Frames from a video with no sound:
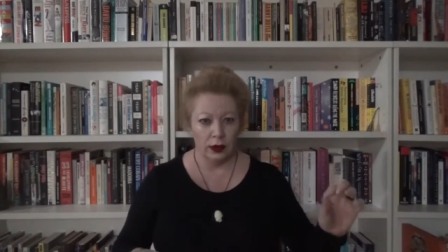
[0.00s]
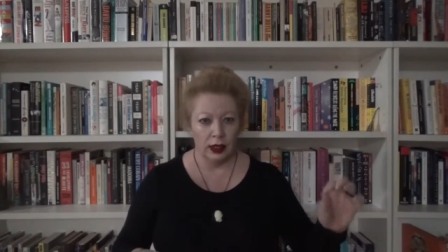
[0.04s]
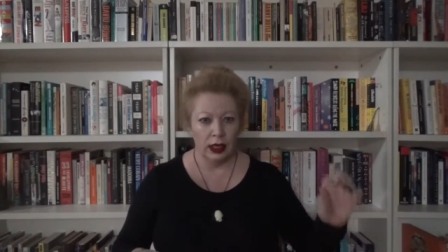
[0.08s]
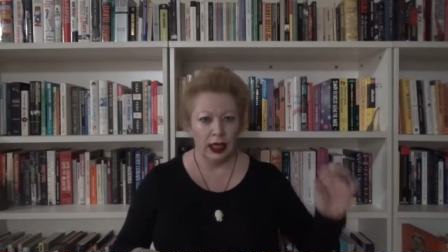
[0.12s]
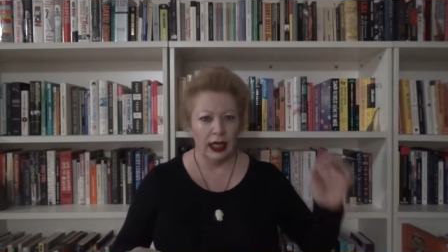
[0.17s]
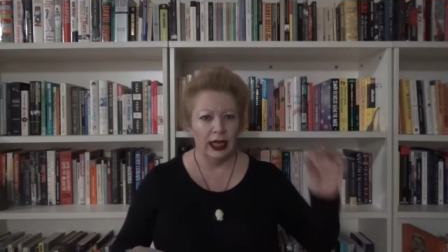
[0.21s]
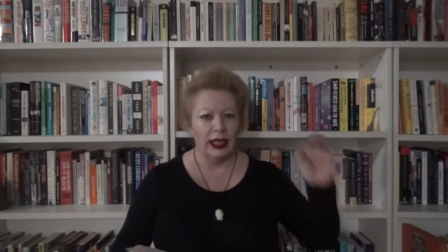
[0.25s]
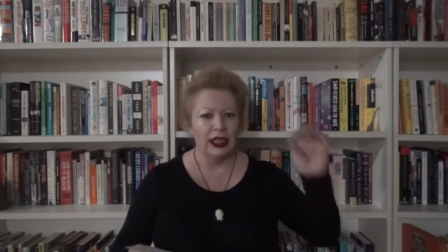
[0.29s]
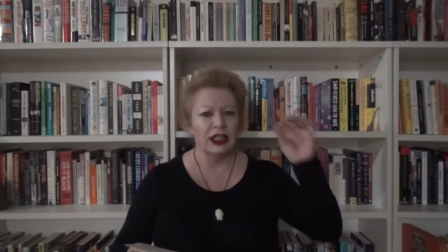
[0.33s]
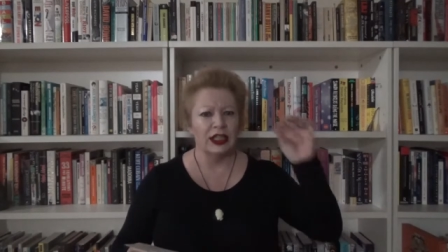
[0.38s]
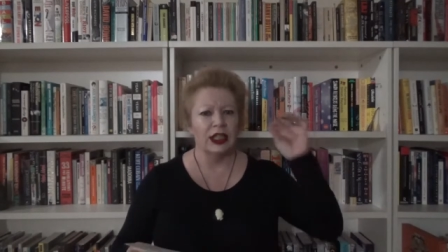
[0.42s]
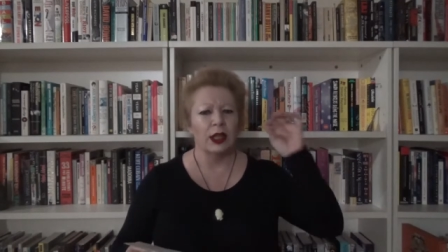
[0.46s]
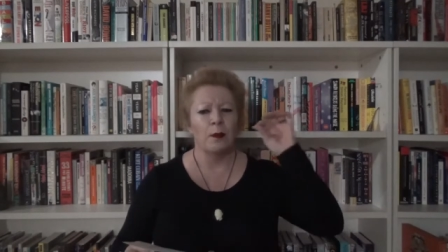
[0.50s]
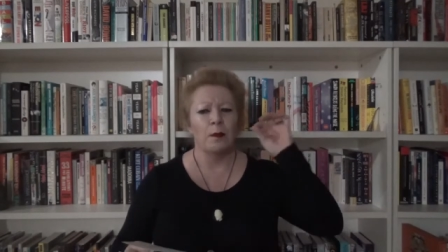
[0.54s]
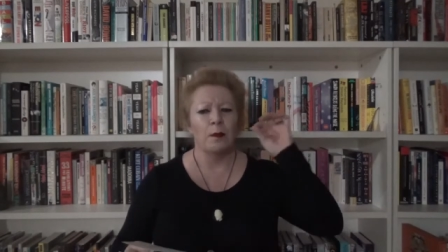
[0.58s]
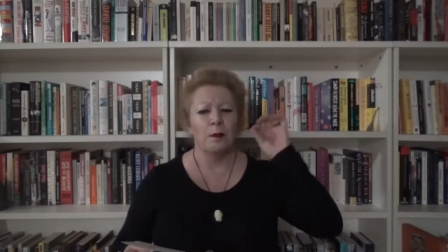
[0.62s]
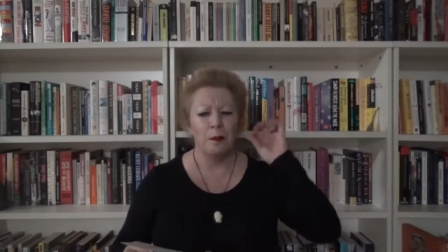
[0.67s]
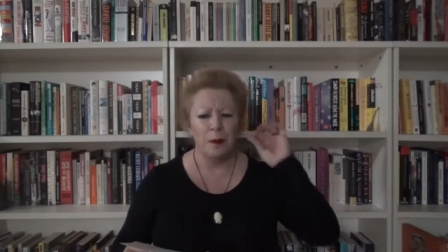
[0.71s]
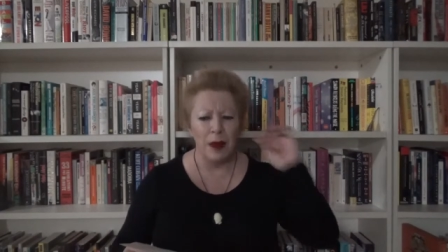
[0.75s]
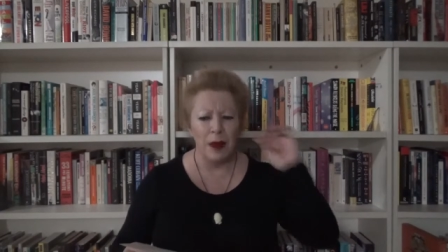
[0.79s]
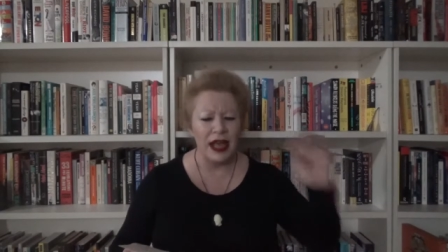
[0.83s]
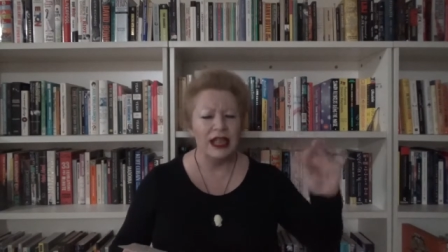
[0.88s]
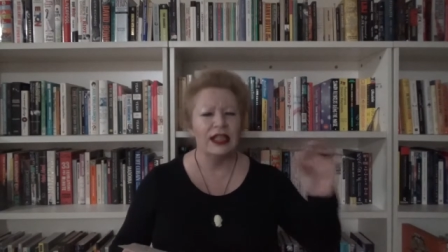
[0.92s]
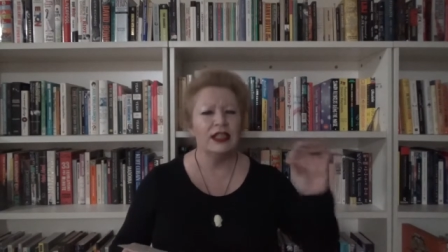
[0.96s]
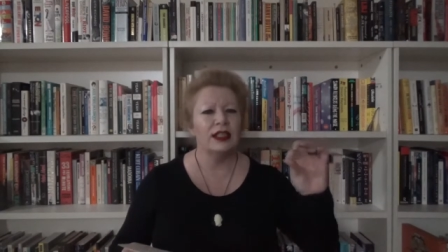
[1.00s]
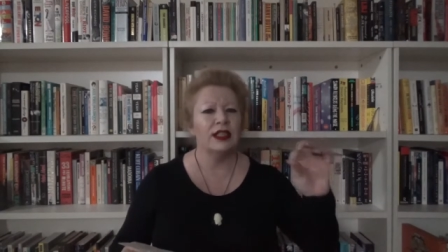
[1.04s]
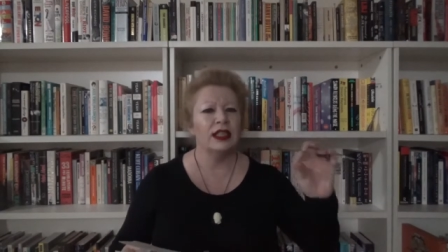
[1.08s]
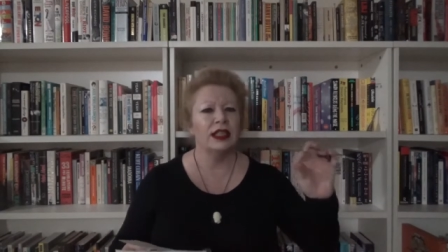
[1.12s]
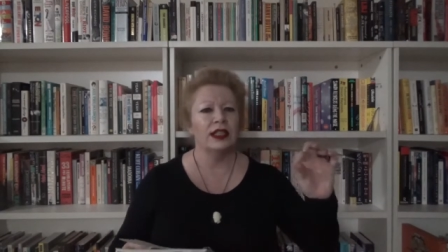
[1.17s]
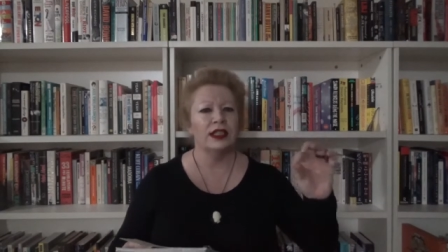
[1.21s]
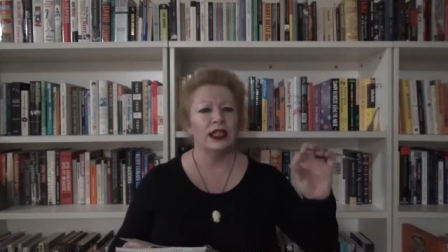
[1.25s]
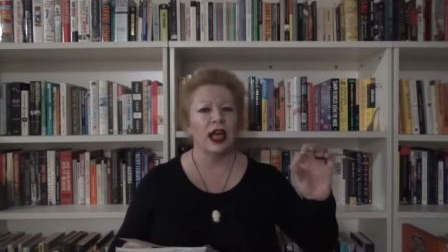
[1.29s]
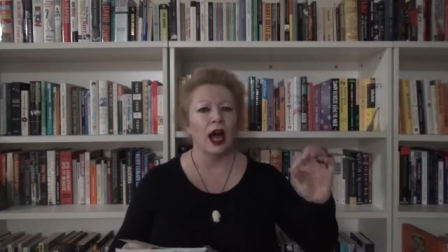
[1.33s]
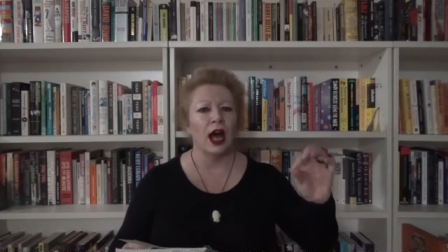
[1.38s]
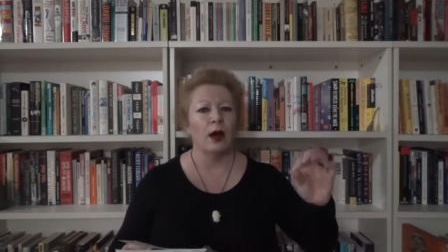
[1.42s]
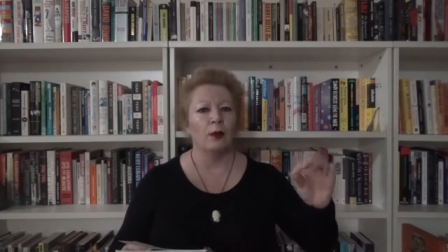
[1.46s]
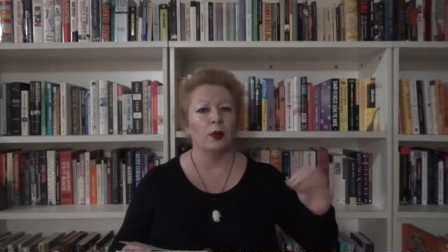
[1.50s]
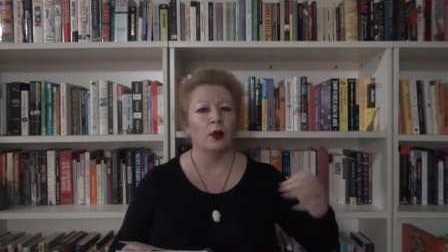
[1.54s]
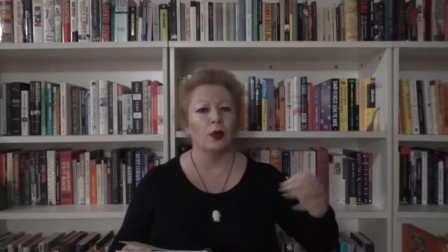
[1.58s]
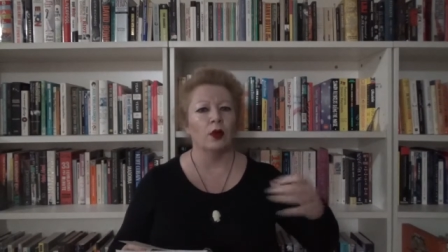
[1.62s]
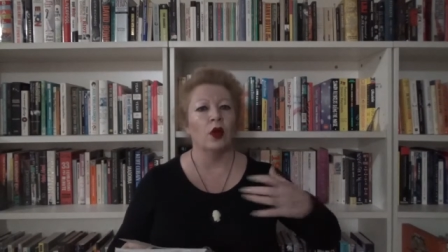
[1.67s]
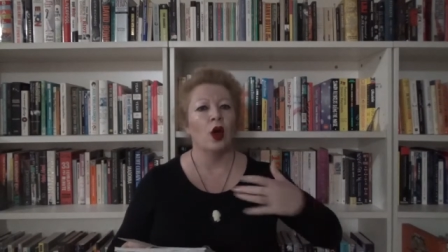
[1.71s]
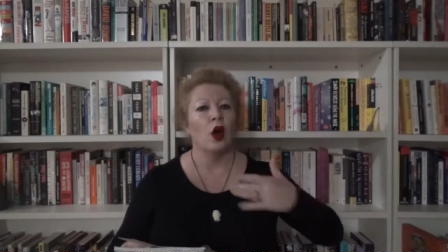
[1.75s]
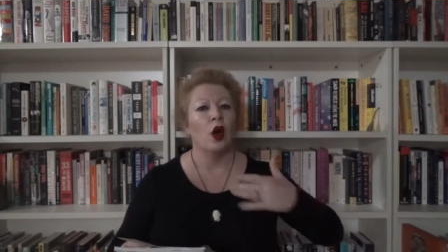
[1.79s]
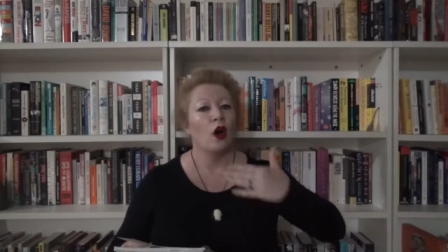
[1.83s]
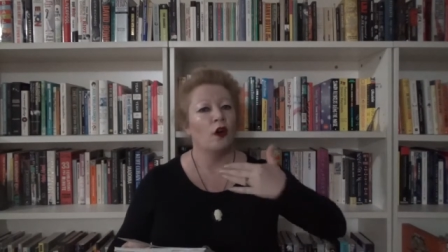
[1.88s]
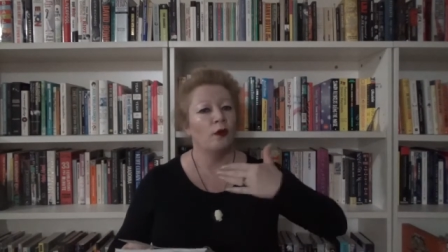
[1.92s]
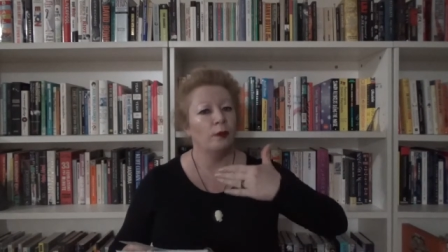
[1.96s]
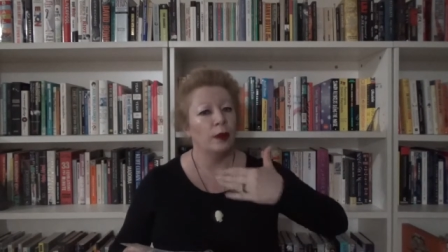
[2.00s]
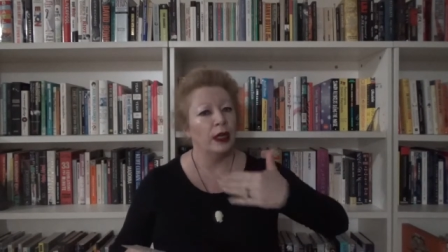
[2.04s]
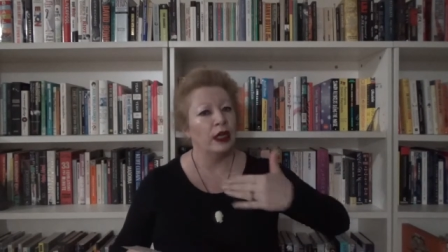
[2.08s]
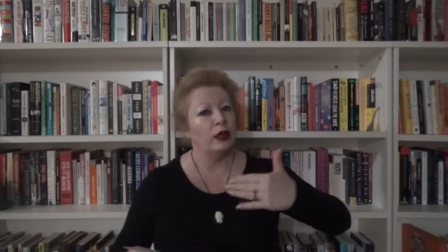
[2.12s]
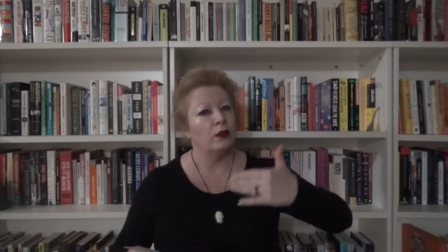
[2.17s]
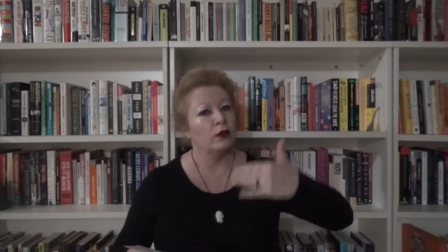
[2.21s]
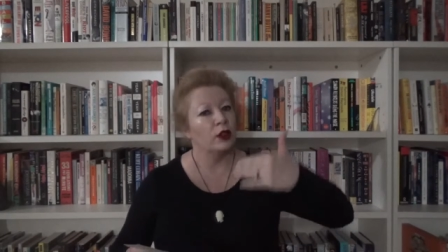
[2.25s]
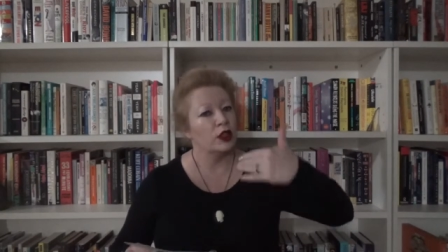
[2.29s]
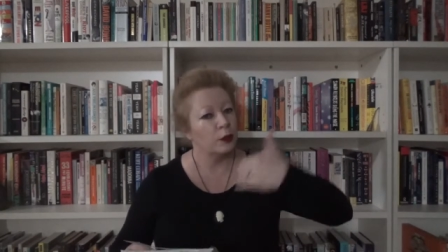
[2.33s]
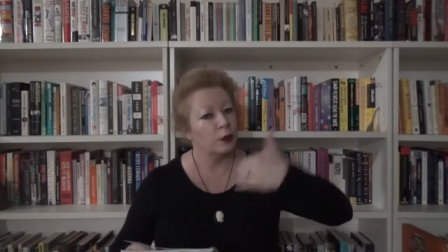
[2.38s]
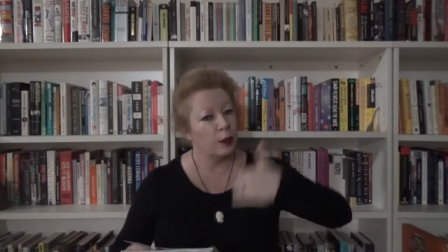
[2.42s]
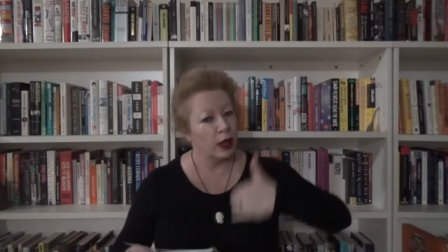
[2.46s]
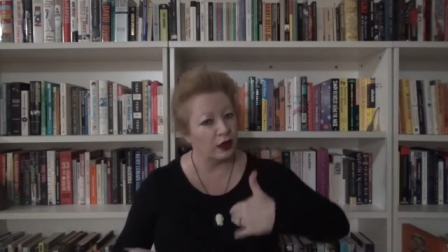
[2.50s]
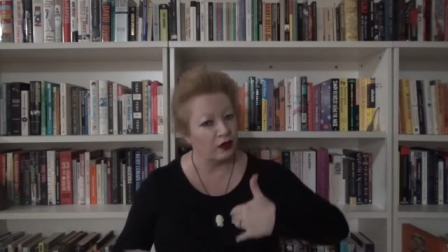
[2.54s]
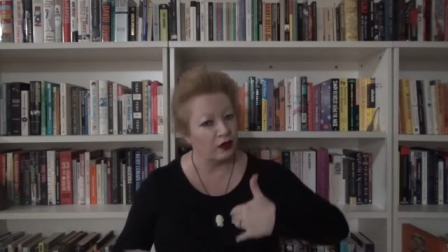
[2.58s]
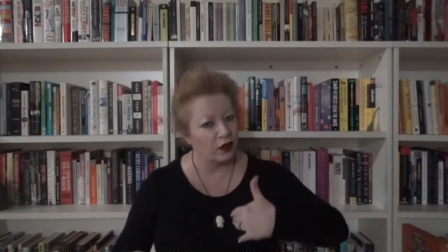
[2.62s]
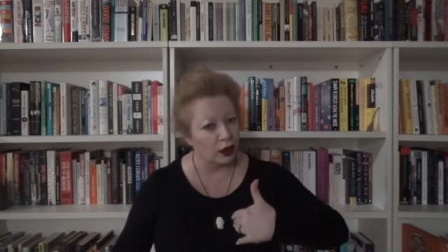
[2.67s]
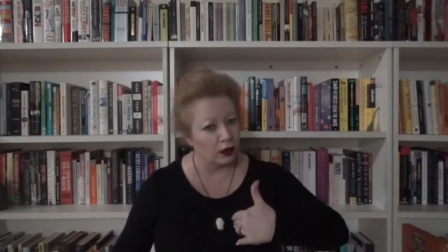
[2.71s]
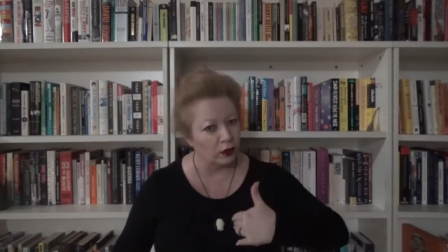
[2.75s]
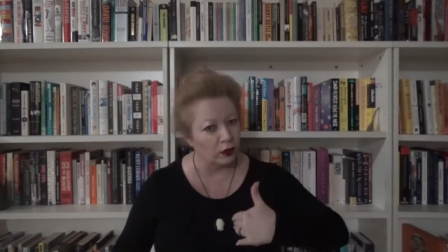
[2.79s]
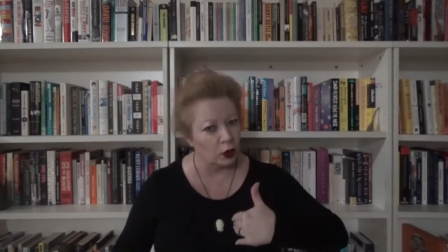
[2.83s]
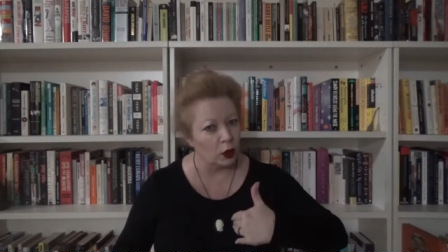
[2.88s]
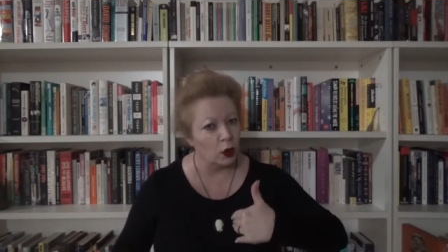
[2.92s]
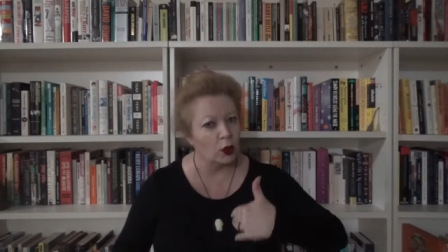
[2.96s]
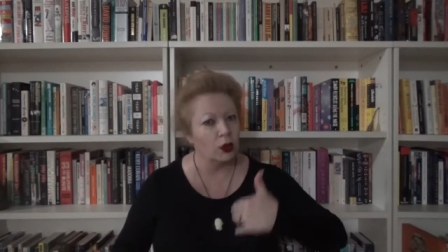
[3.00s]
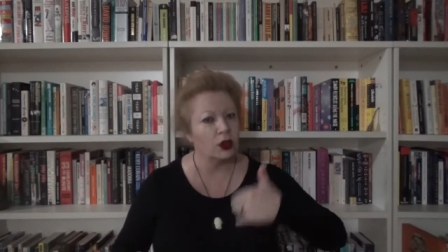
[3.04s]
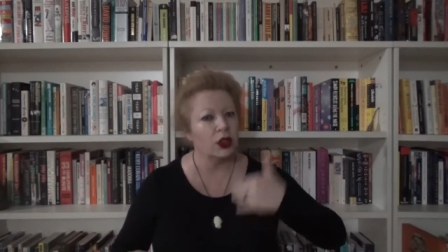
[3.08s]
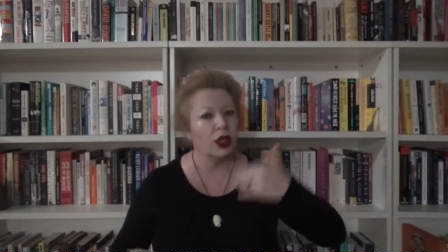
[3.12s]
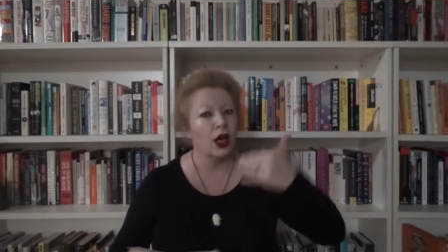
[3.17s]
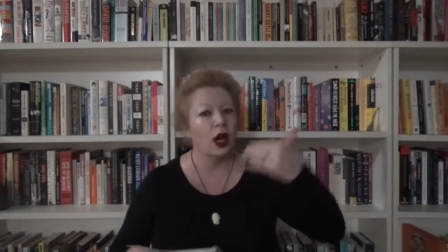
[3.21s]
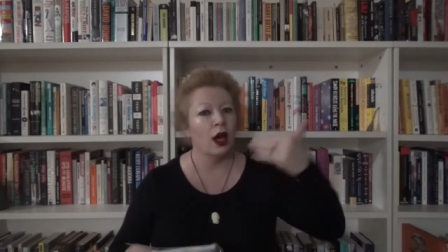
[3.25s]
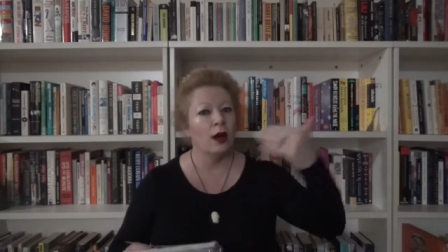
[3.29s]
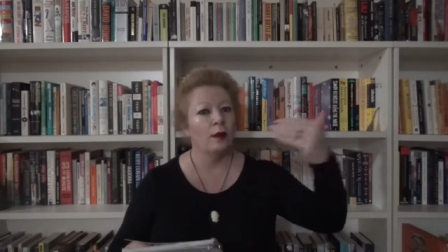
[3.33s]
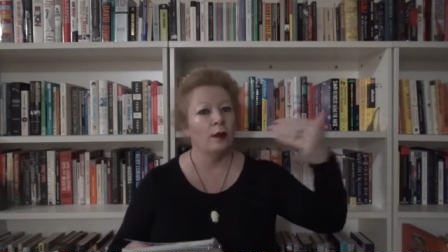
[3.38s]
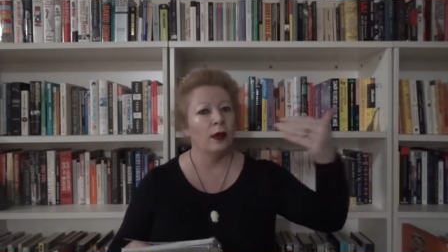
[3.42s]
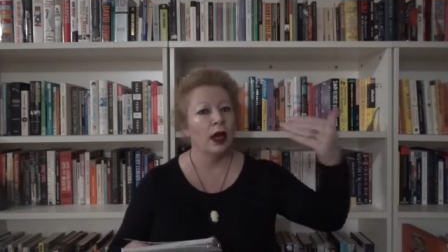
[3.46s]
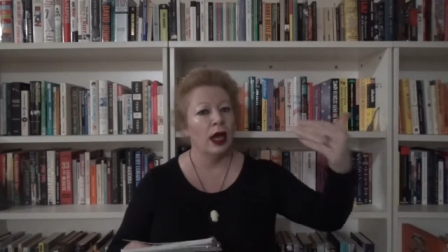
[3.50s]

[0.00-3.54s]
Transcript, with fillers: It is the best example of being respectful of your time